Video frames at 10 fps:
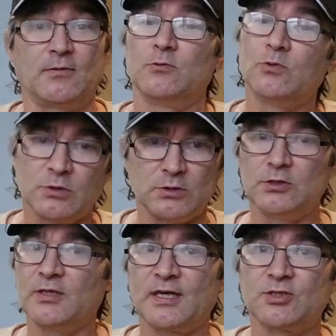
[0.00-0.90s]
When you
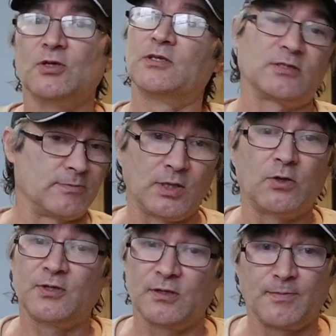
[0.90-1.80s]
look at stars, it's going to be a
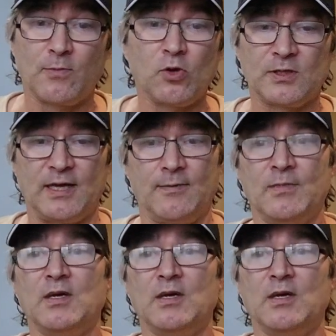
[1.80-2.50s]
whole other ball game.